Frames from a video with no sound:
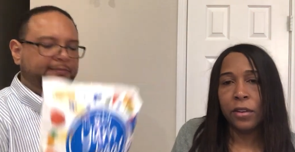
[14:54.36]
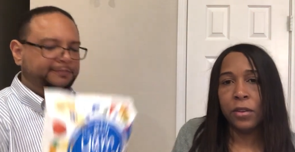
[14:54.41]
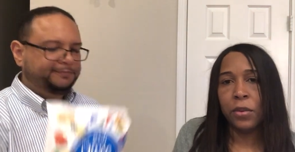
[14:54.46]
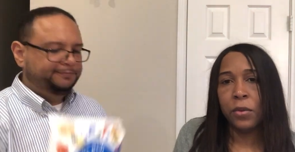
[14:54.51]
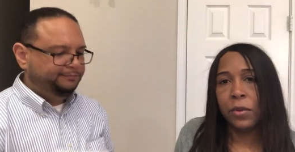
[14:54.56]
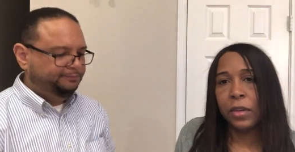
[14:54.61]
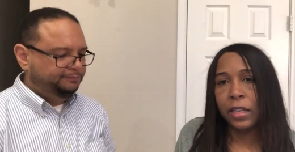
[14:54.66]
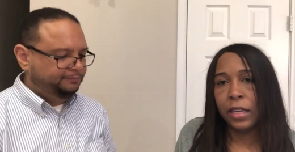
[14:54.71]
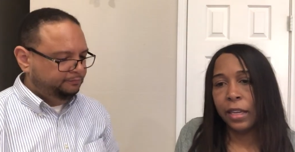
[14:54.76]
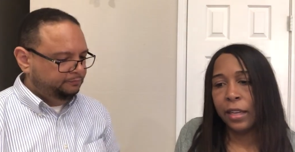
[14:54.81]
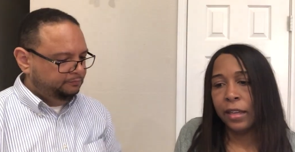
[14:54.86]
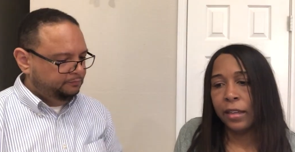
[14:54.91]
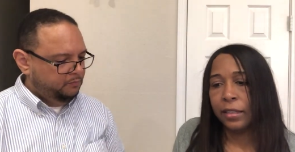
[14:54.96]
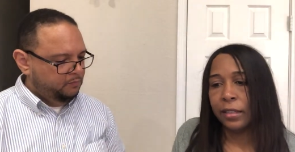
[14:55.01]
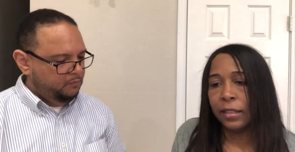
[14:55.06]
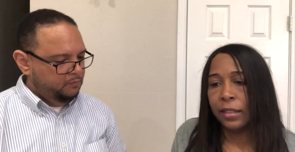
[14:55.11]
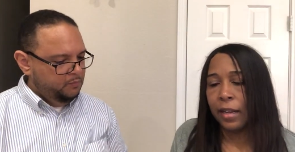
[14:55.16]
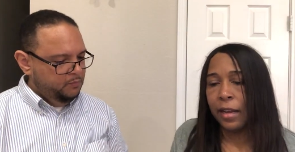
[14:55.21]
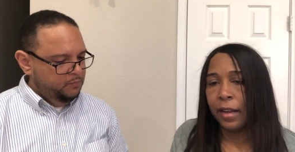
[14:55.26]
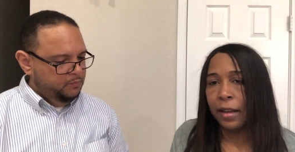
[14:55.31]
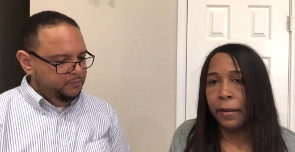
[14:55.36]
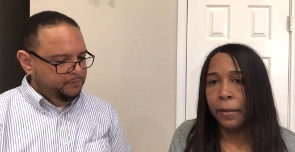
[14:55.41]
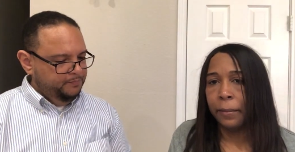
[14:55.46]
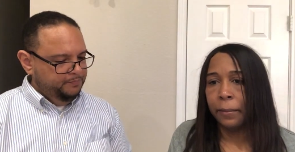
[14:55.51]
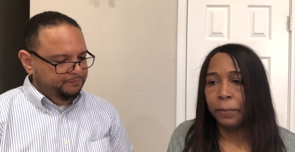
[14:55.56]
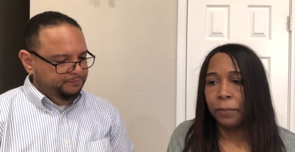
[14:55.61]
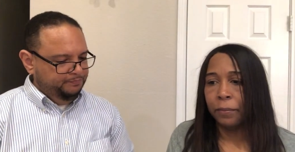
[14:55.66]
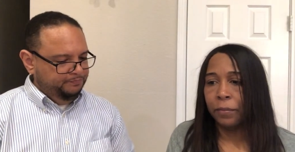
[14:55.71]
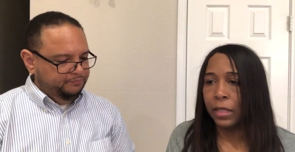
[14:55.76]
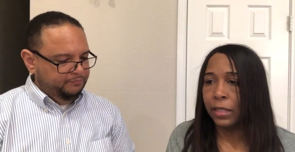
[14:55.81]
Speaker 1: you get
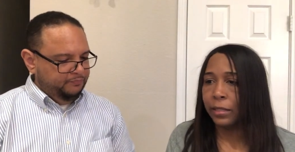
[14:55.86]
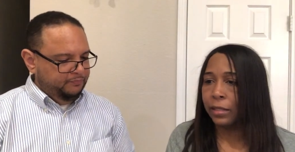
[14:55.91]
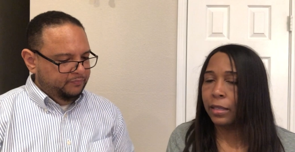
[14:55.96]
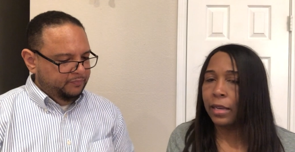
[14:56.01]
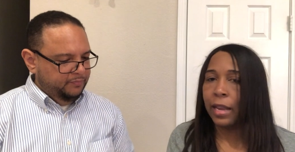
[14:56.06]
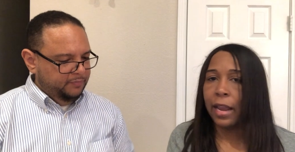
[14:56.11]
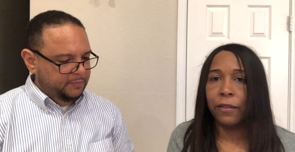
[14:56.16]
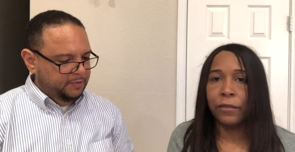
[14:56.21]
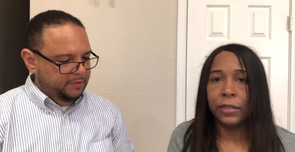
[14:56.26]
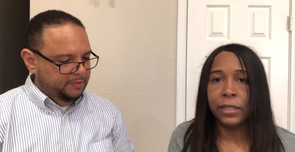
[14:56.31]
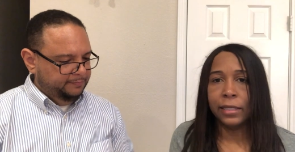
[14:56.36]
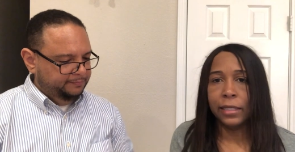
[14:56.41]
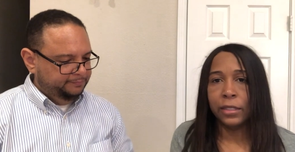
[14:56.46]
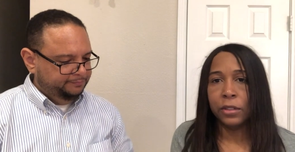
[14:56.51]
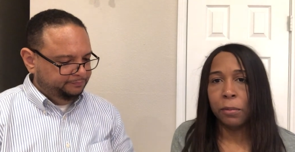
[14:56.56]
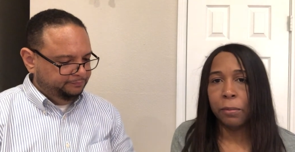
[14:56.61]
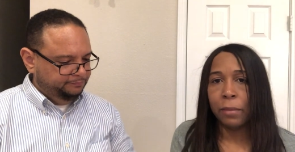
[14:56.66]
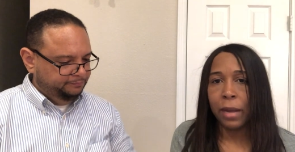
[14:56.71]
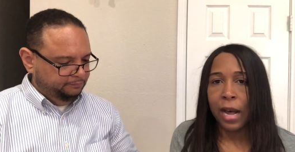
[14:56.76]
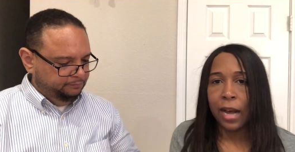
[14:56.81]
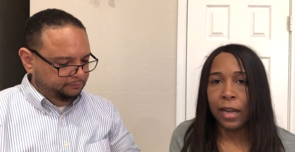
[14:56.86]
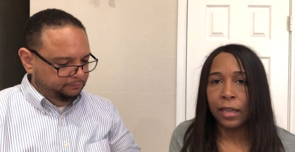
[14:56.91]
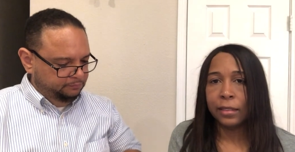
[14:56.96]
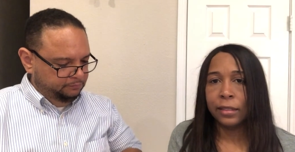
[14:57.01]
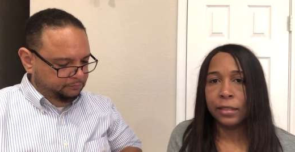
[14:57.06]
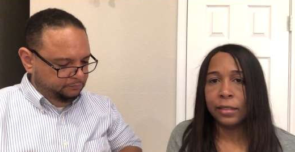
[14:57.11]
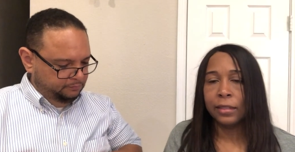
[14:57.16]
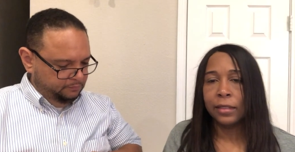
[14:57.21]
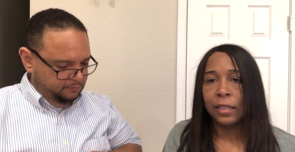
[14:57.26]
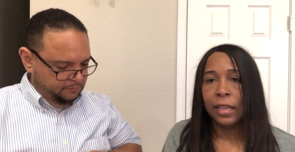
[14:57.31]
this in every single
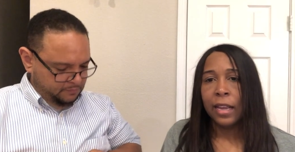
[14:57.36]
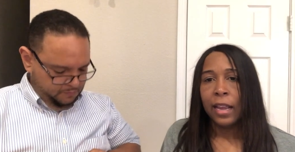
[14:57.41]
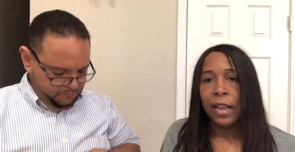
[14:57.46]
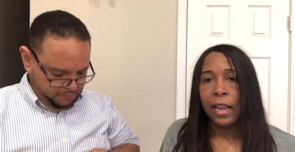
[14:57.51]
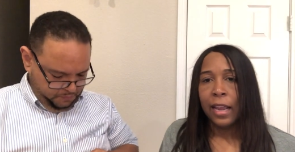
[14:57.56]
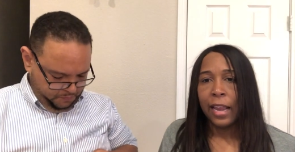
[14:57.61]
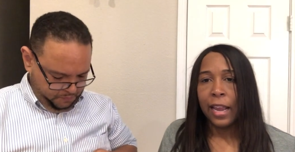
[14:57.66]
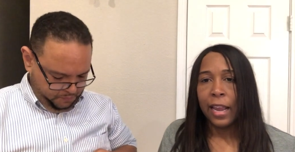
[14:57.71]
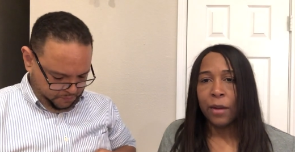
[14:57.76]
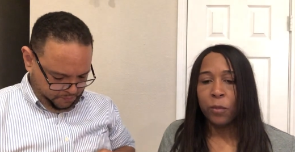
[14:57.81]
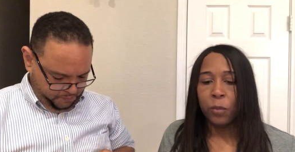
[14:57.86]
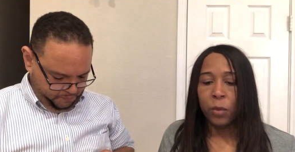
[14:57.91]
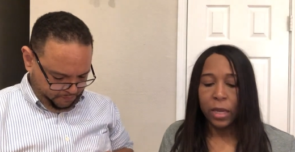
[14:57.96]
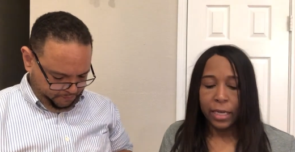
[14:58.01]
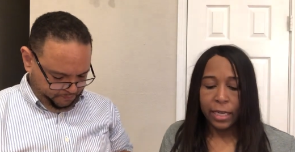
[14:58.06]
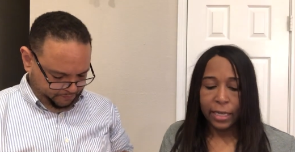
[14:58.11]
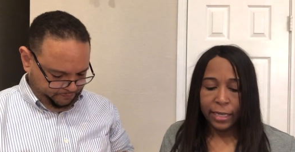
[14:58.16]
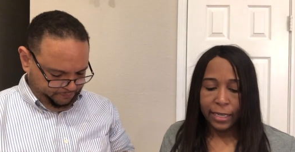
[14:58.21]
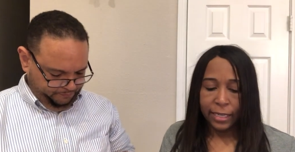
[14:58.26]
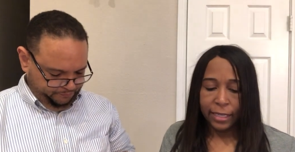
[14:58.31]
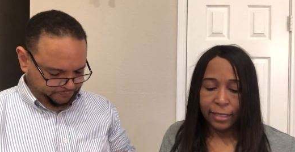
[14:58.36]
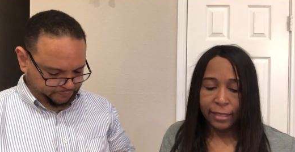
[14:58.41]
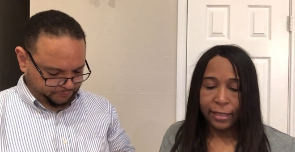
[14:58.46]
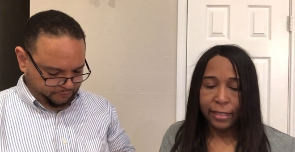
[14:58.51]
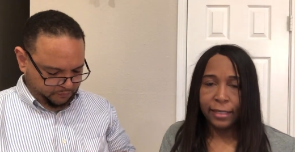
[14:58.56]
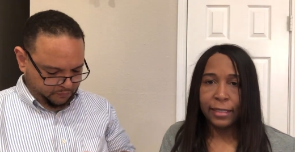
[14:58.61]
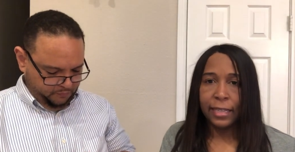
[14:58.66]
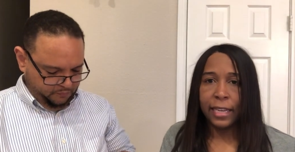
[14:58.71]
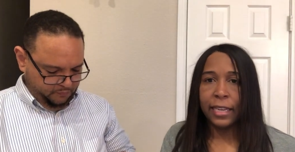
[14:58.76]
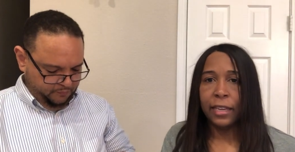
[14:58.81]
box. And what it
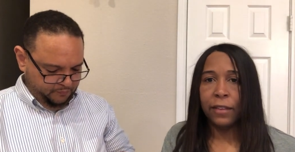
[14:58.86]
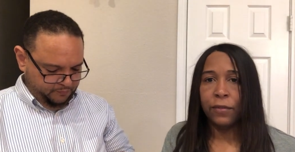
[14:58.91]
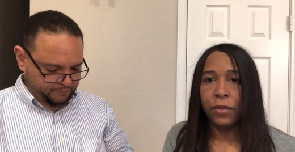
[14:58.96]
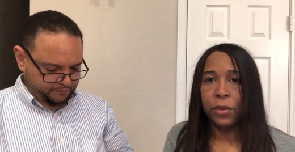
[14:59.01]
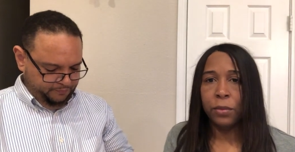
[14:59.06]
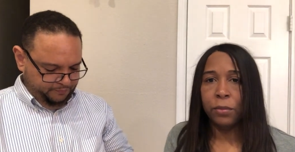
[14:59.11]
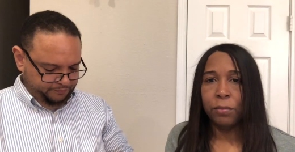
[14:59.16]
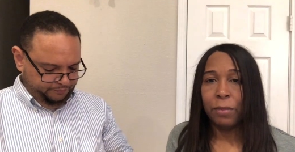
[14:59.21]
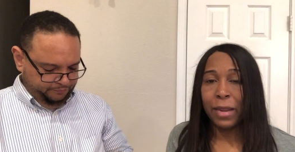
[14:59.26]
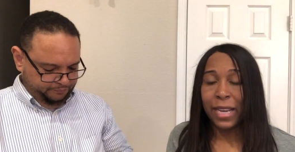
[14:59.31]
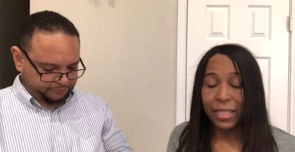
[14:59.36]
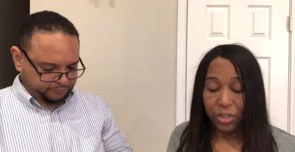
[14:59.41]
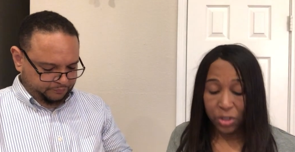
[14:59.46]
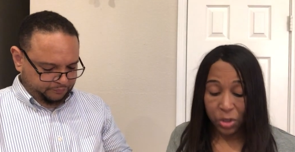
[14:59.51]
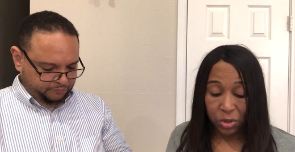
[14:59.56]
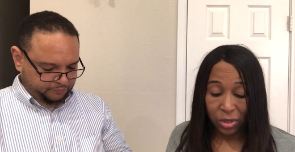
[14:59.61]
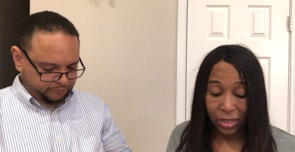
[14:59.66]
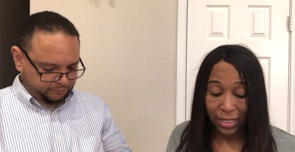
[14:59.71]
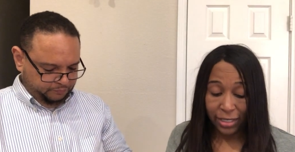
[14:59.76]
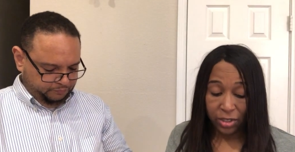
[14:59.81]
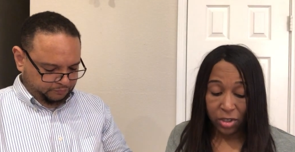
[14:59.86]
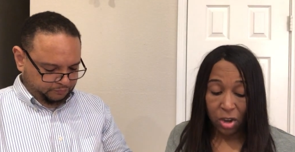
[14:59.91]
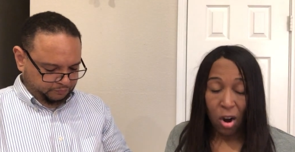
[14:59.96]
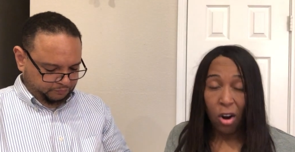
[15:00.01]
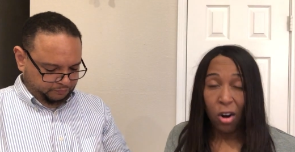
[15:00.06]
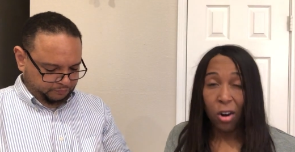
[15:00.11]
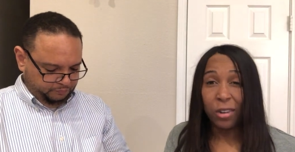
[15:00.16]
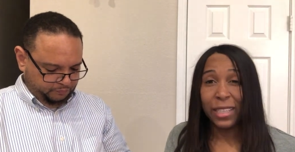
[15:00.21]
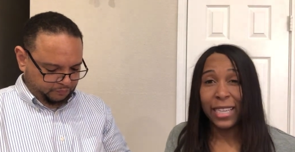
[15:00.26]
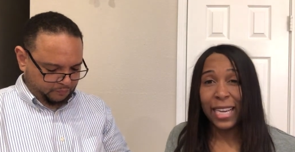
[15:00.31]
is they give you, usually it's
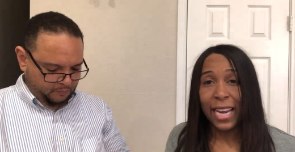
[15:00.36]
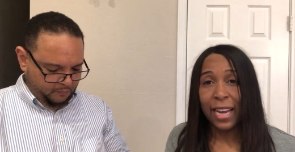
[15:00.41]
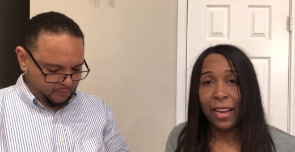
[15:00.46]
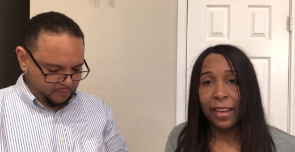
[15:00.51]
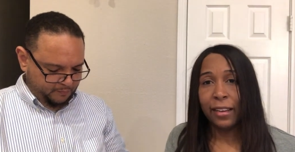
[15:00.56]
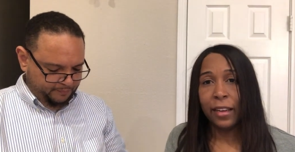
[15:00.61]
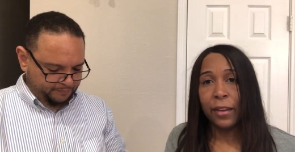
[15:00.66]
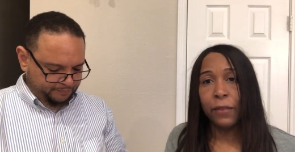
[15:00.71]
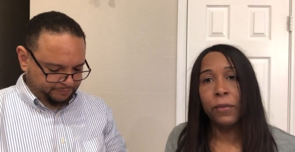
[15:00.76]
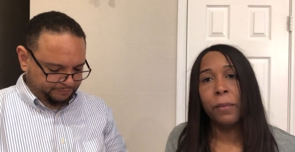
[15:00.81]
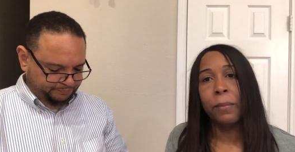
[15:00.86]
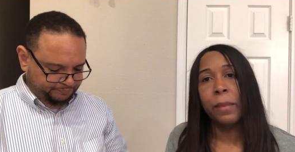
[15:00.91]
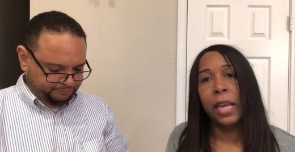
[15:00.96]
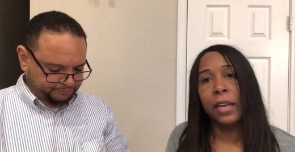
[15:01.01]
hard candy from